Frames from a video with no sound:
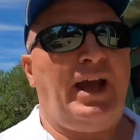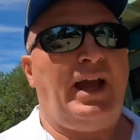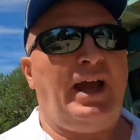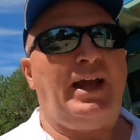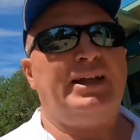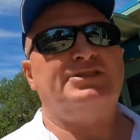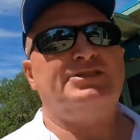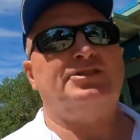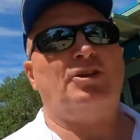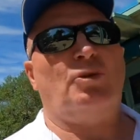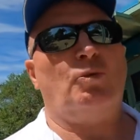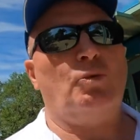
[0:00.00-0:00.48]

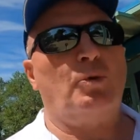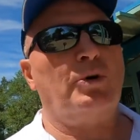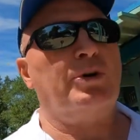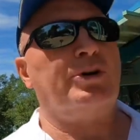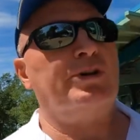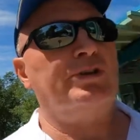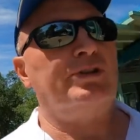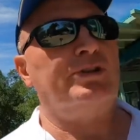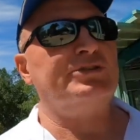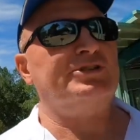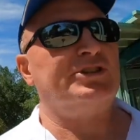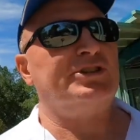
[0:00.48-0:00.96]
has the
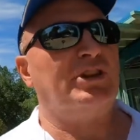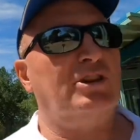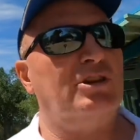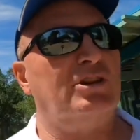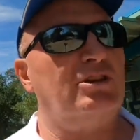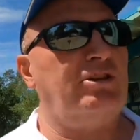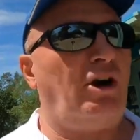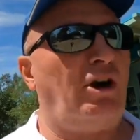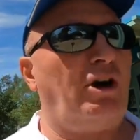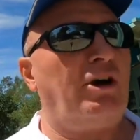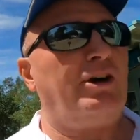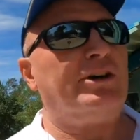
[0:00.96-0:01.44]
world's
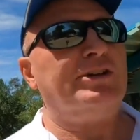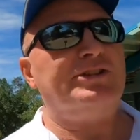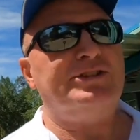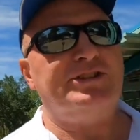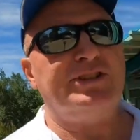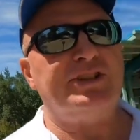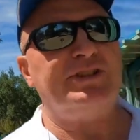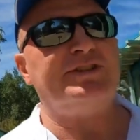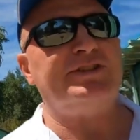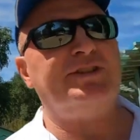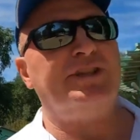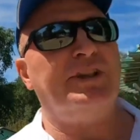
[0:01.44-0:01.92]

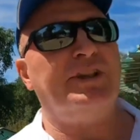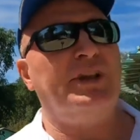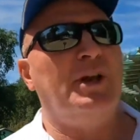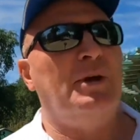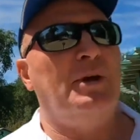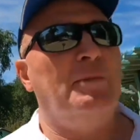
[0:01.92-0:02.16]
largest